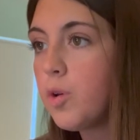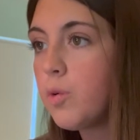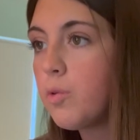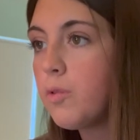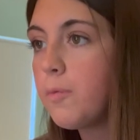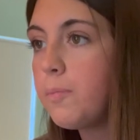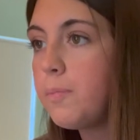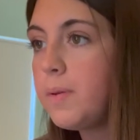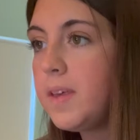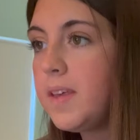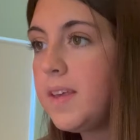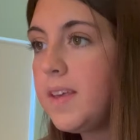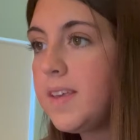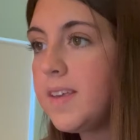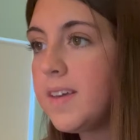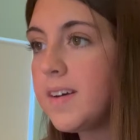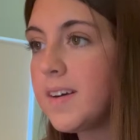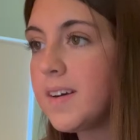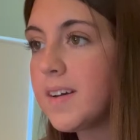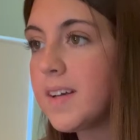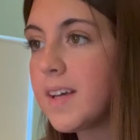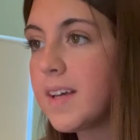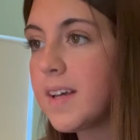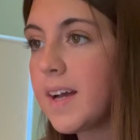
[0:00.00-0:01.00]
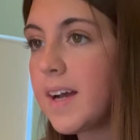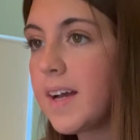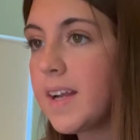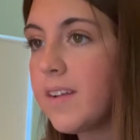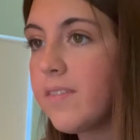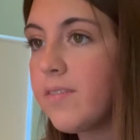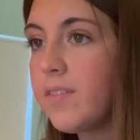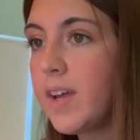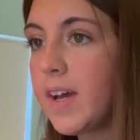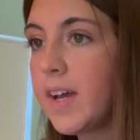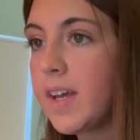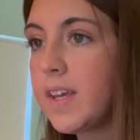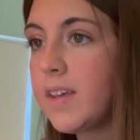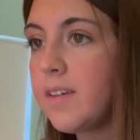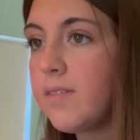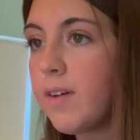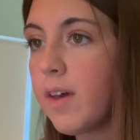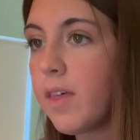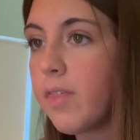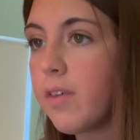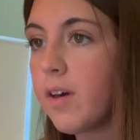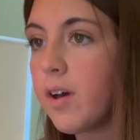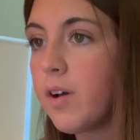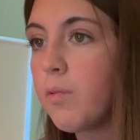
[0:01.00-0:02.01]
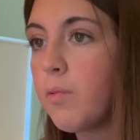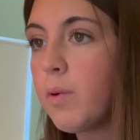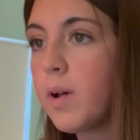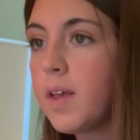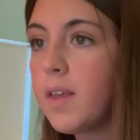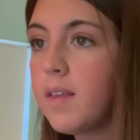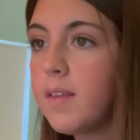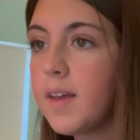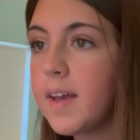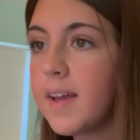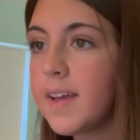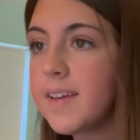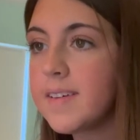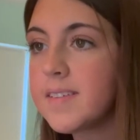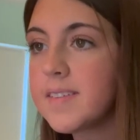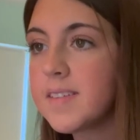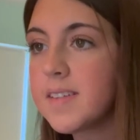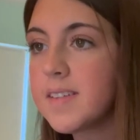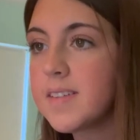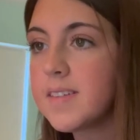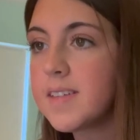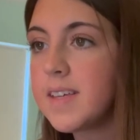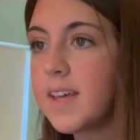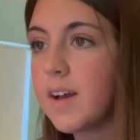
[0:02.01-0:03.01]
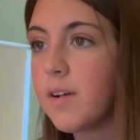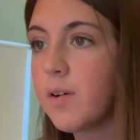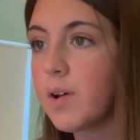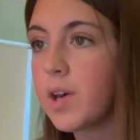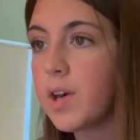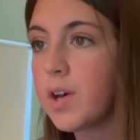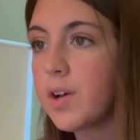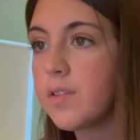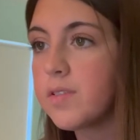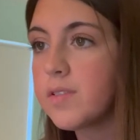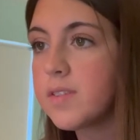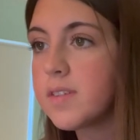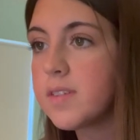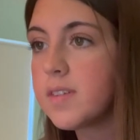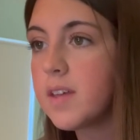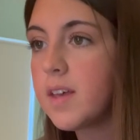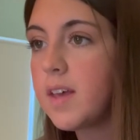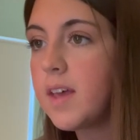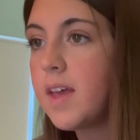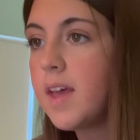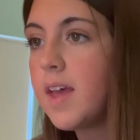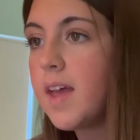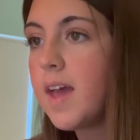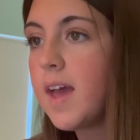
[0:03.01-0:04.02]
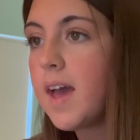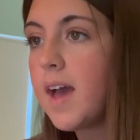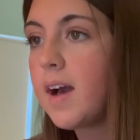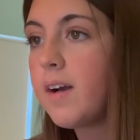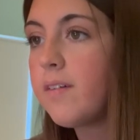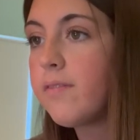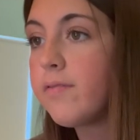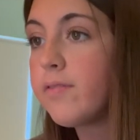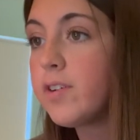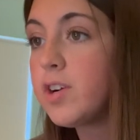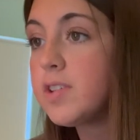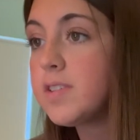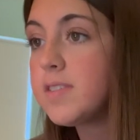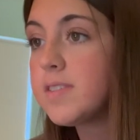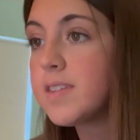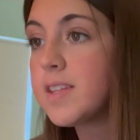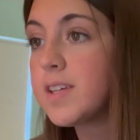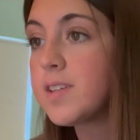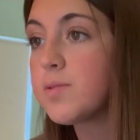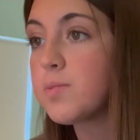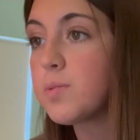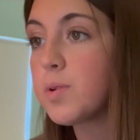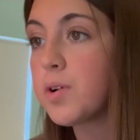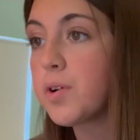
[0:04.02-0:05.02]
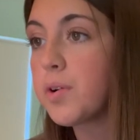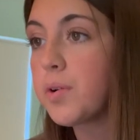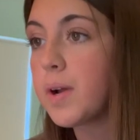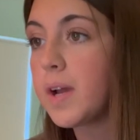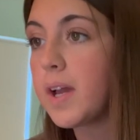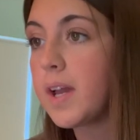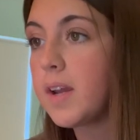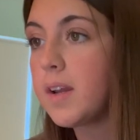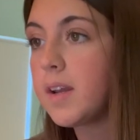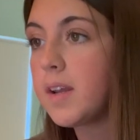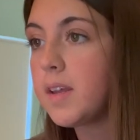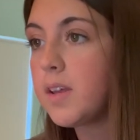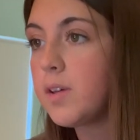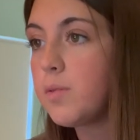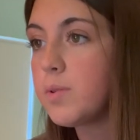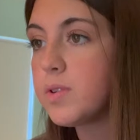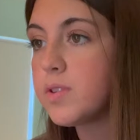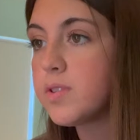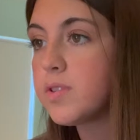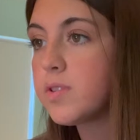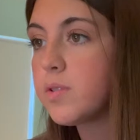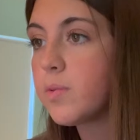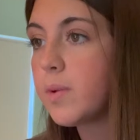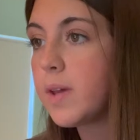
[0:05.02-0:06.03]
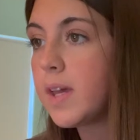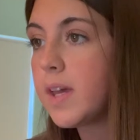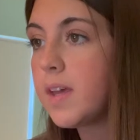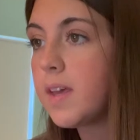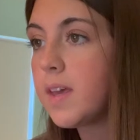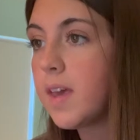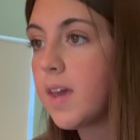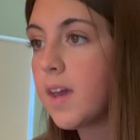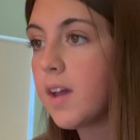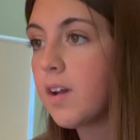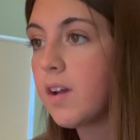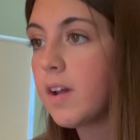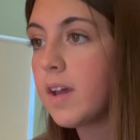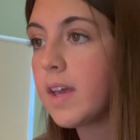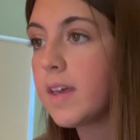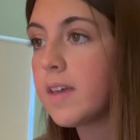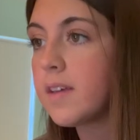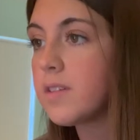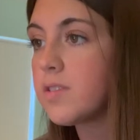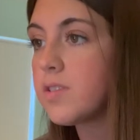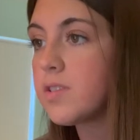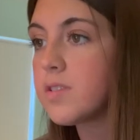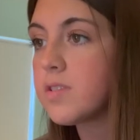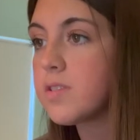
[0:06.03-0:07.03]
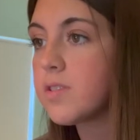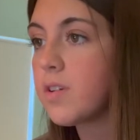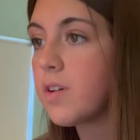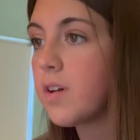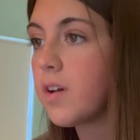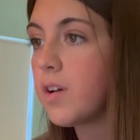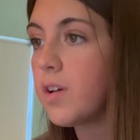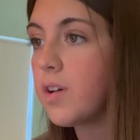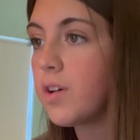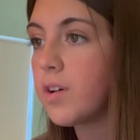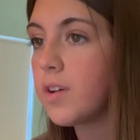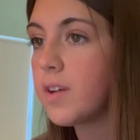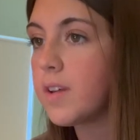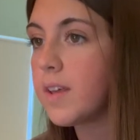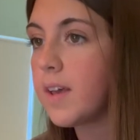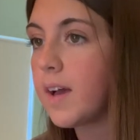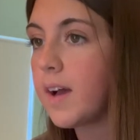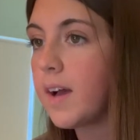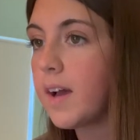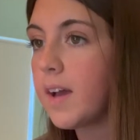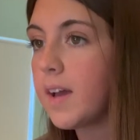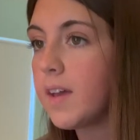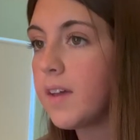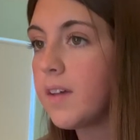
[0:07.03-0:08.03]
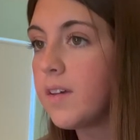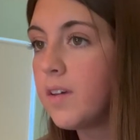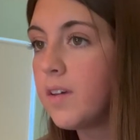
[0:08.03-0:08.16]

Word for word: Well, being young and kind of naive, I thought, well, I guess let's see how it goes. At first, things were great. He was sweet, caring, and just a good guy.